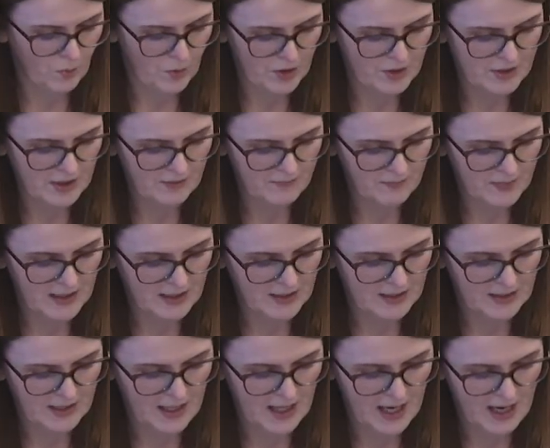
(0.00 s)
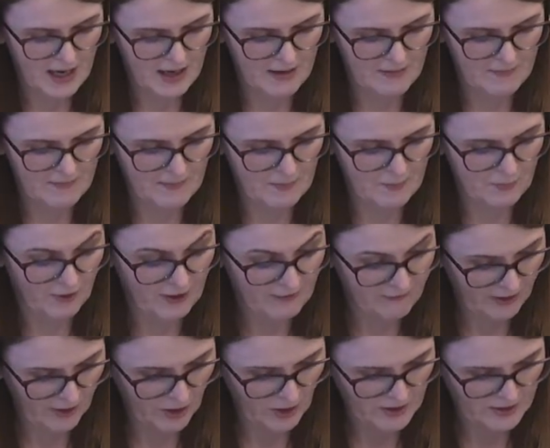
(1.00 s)
would have been um,
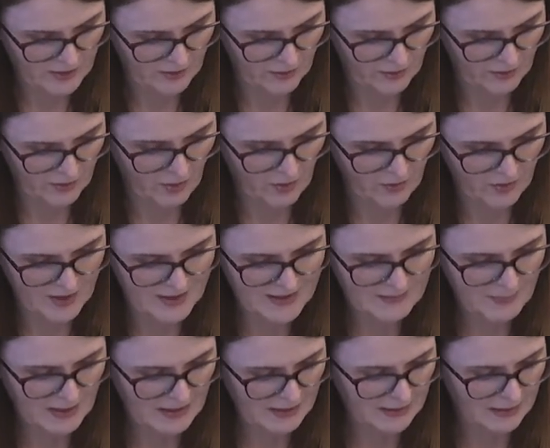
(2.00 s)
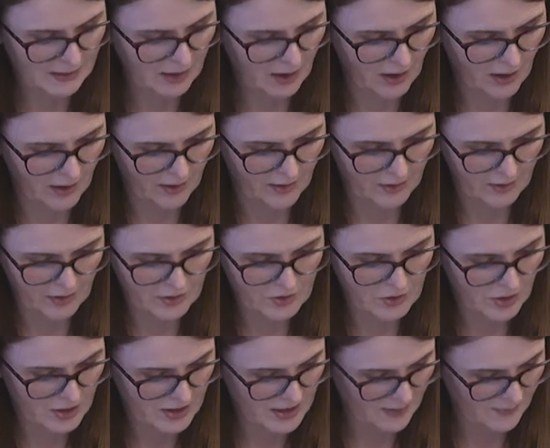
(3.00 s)
briefing us on, on this bill are
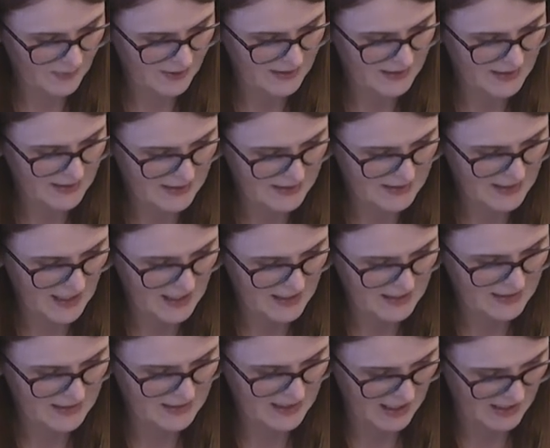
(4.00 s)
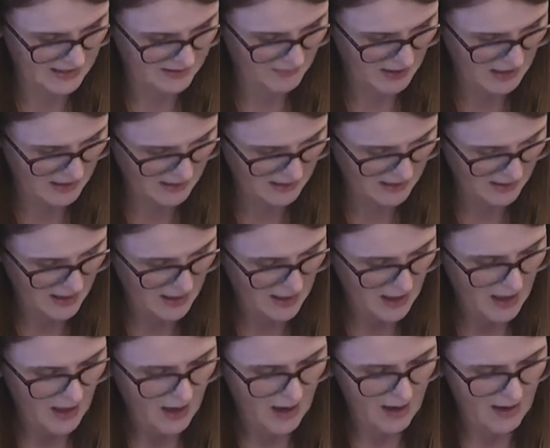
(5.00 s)
not able to attend today's meeting.
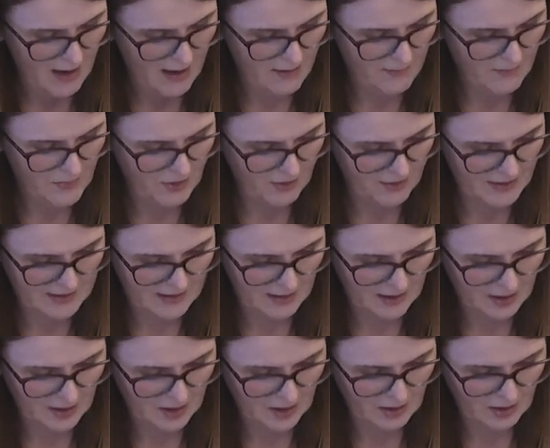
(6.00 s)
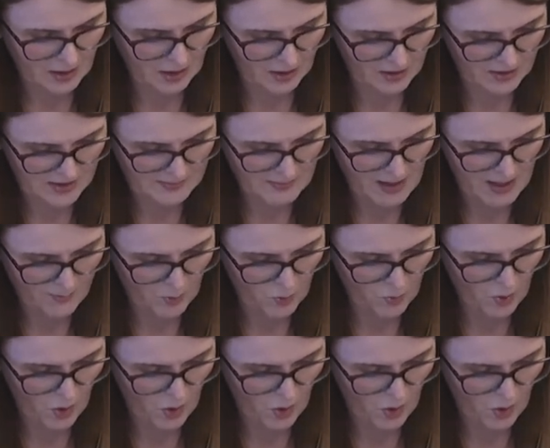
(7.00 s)
Um, there is a clerk's memo